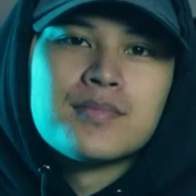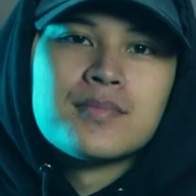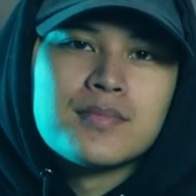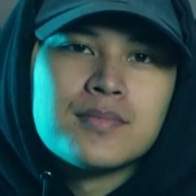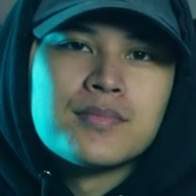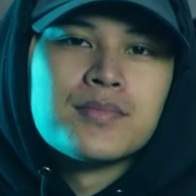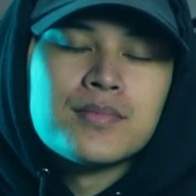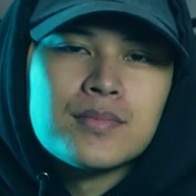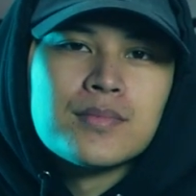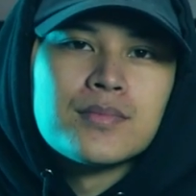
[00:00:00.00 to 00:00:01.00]

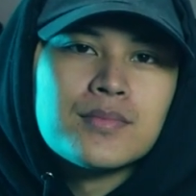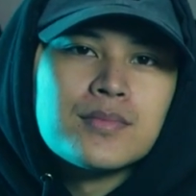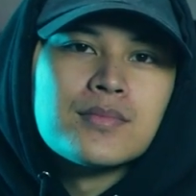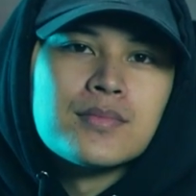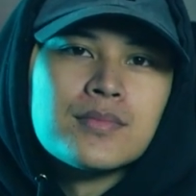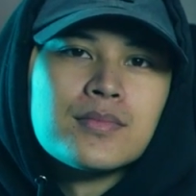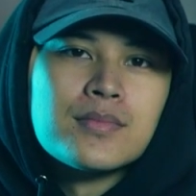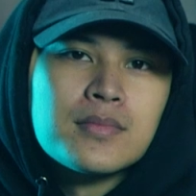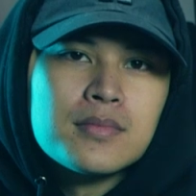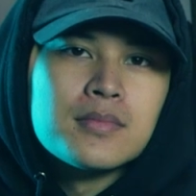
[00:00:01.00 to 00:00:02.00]

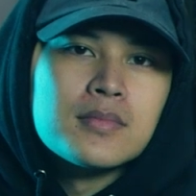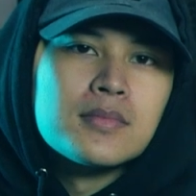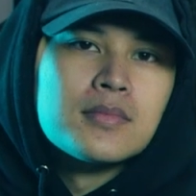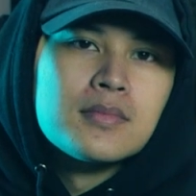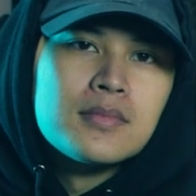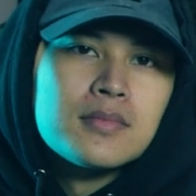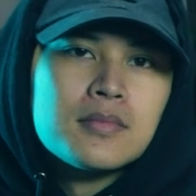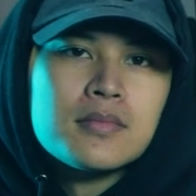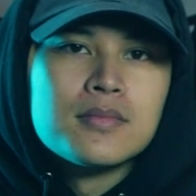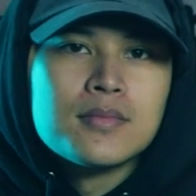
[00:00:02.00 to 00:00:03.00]

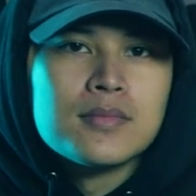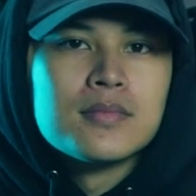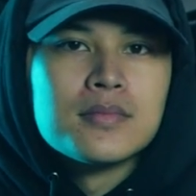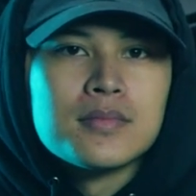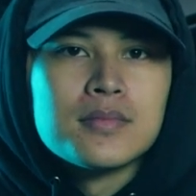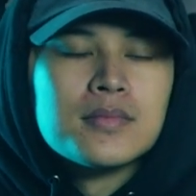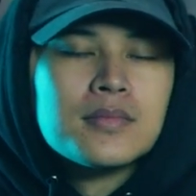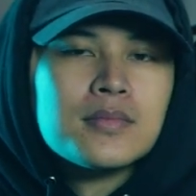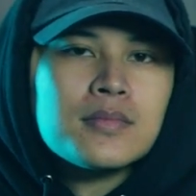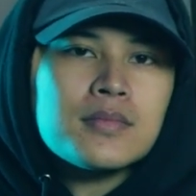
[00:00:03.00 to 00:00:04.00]

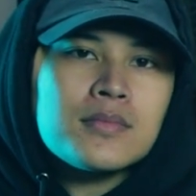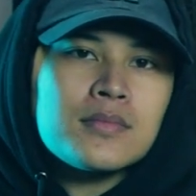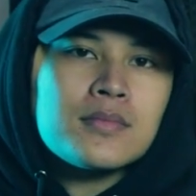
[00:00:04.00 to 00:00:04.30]
This person isn't speaking.